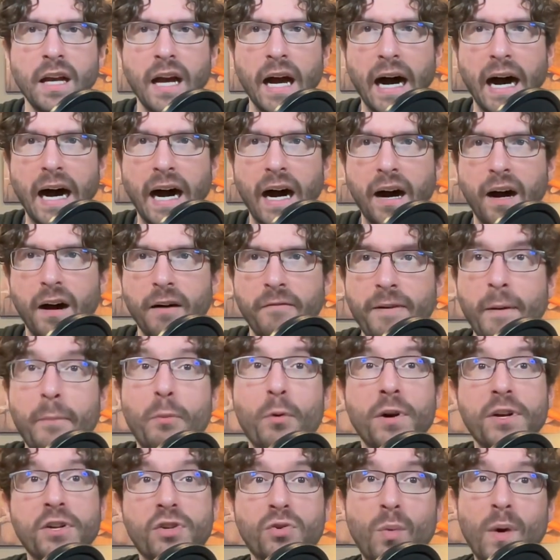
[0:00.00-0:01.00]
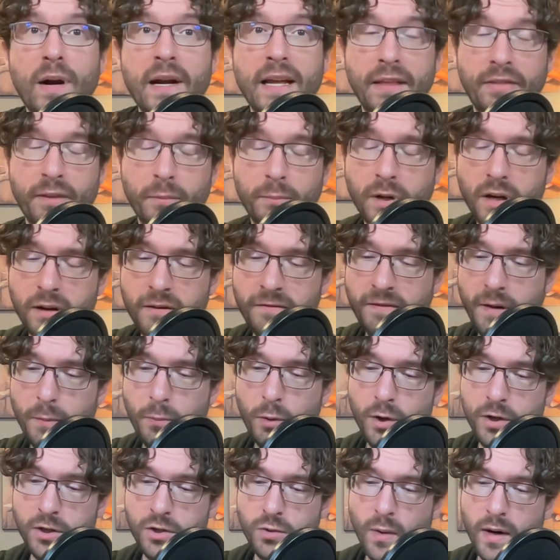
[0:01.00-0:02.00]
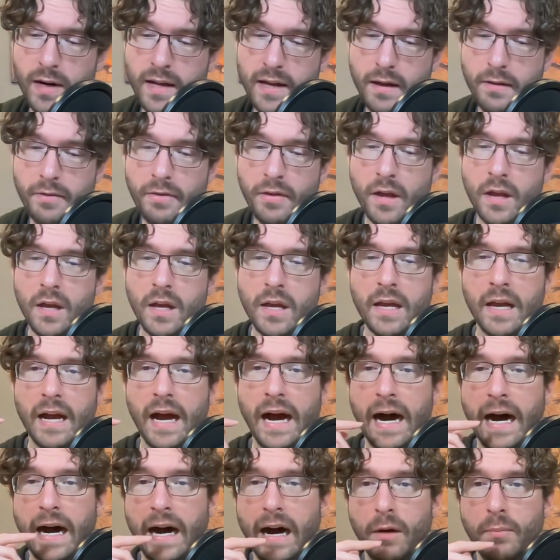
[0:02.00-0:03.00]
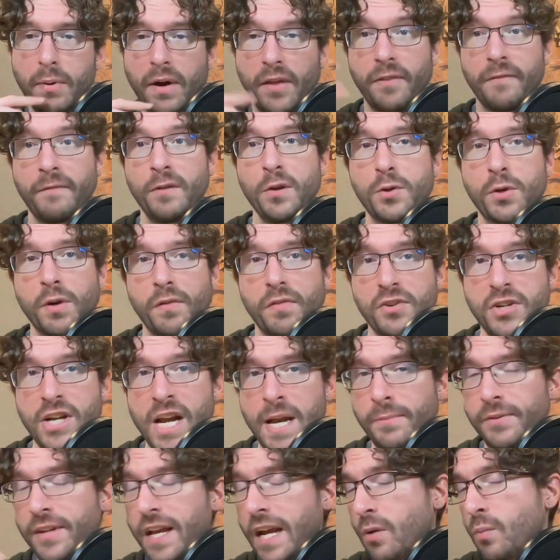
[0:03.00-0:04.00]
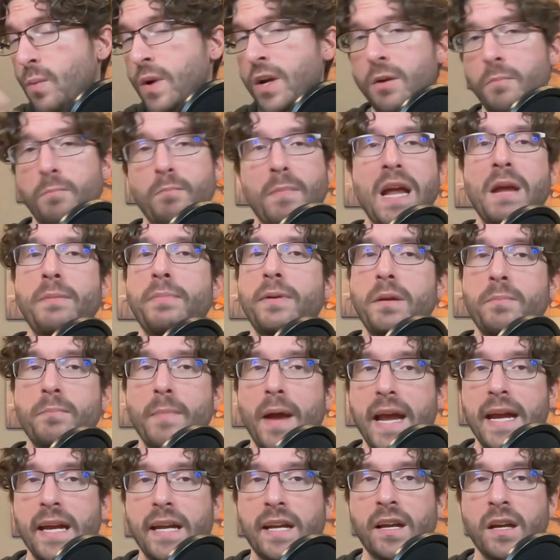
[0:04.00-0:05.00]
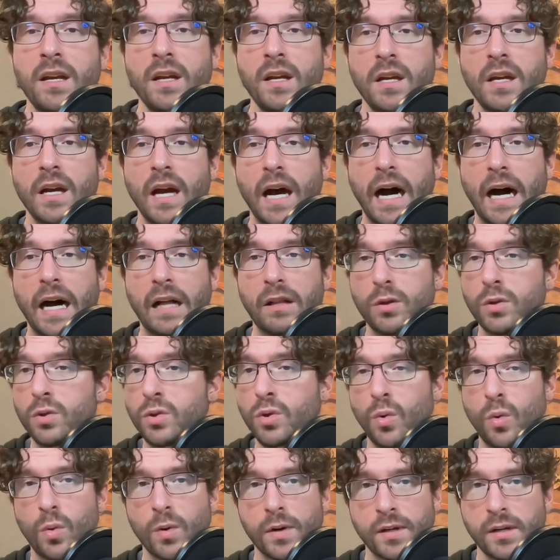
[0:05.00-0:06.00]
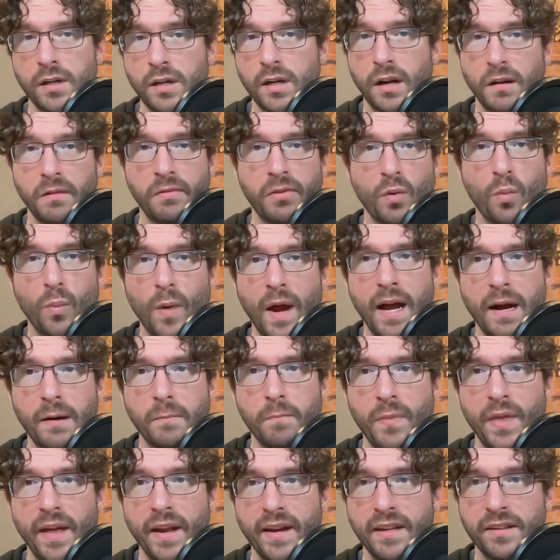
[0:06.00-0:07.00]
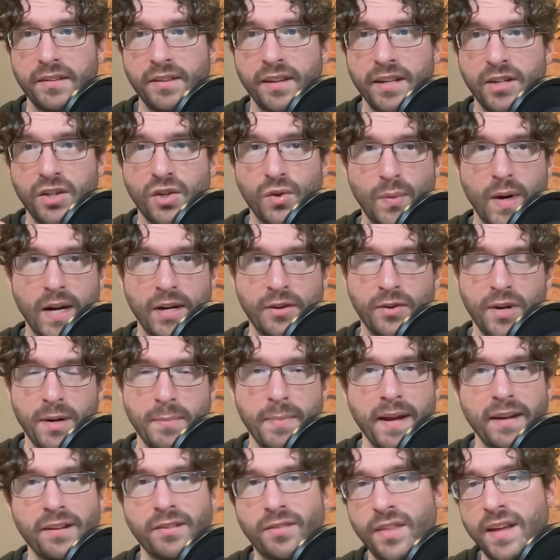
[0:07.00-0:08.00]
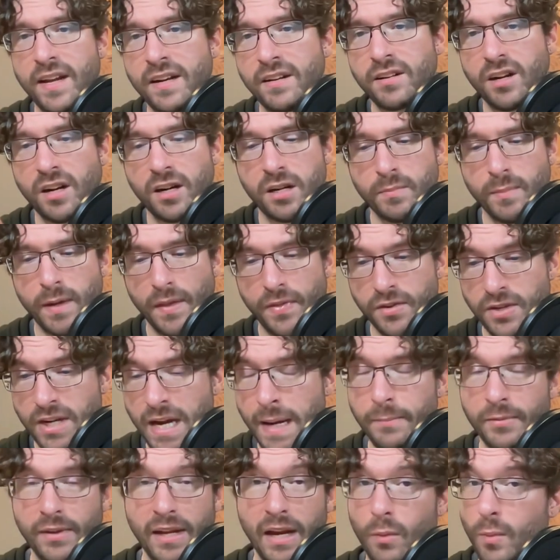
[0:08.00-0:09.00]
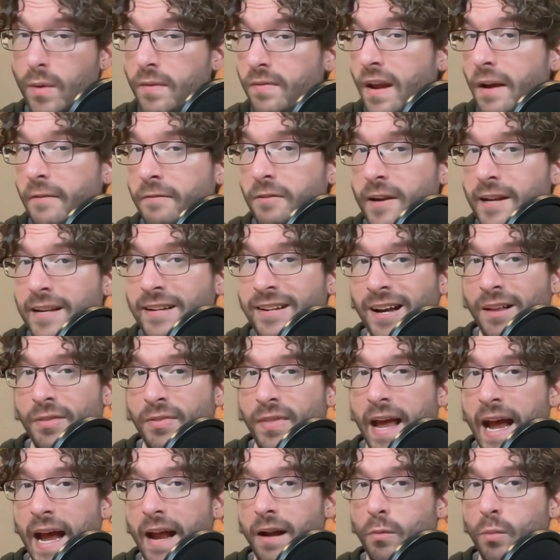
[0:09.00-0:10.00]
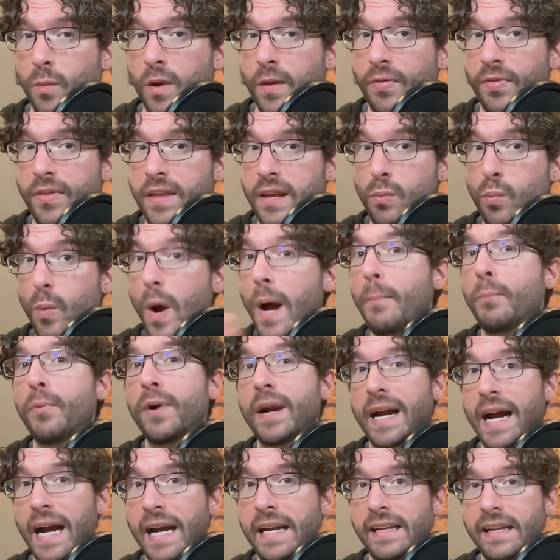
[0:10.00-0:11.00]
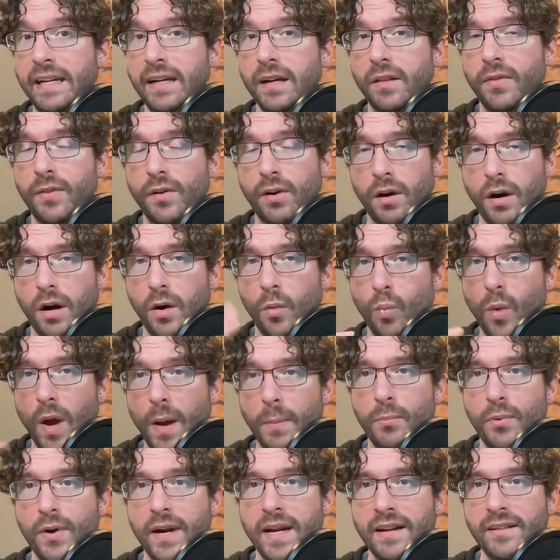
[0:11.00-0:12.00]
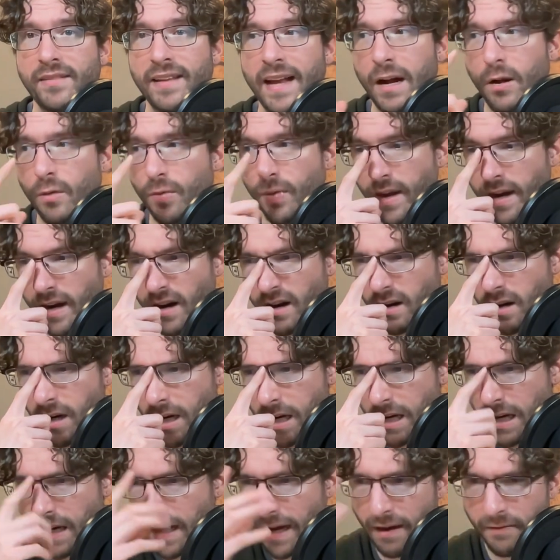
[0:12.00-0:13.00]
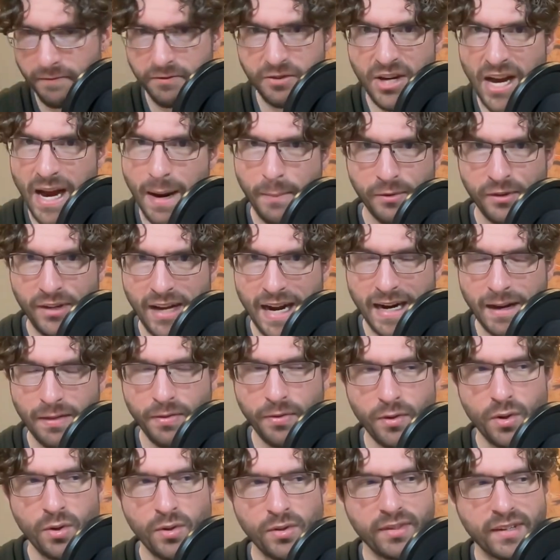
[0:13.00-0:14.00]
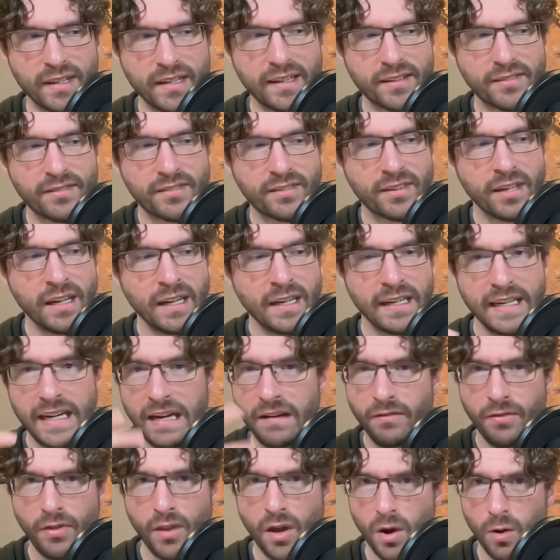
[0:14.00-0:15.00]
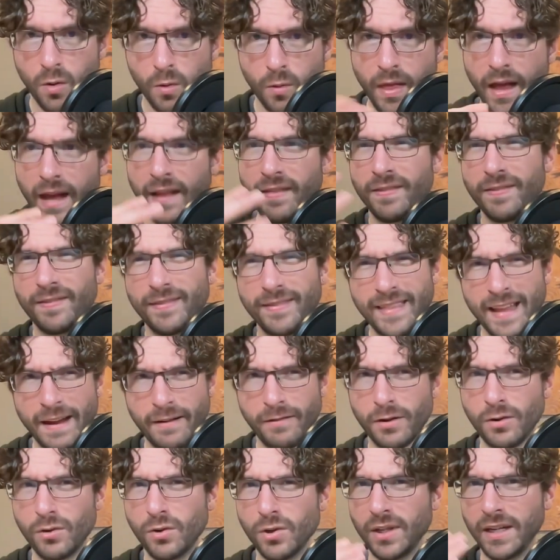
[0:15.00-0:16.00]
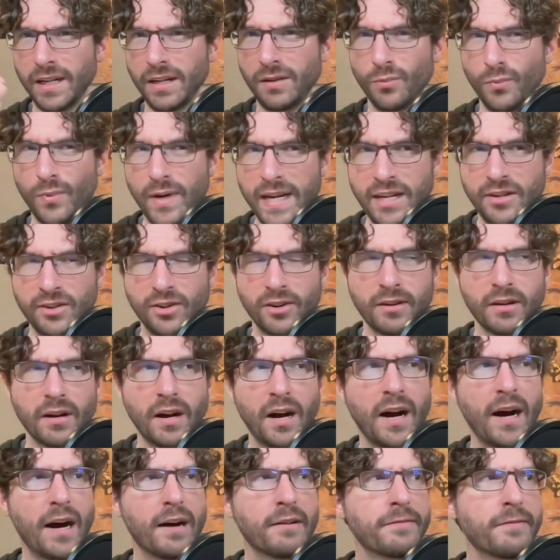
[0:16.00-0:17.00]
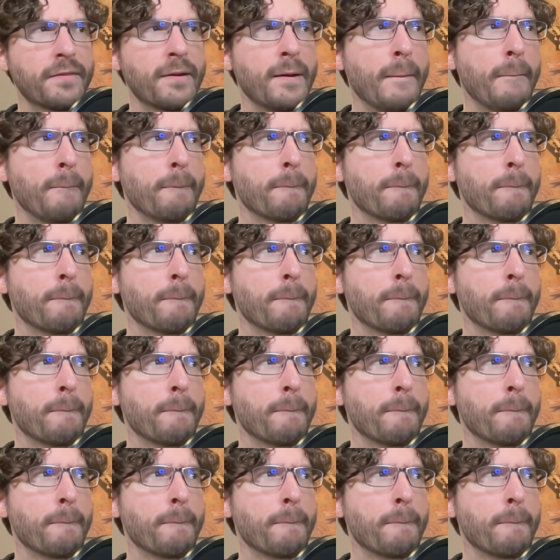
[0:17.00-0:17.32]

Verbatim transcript: February 20th, I'm talking February 20th about the future of the Jamstack. We could maybe make a little corner of the web that is a directory-based thing talking about the Jamstack. We've definitely done that with the web ring idea. There are web rings out there of Jamstack enthusiasts, even though that never really retook off.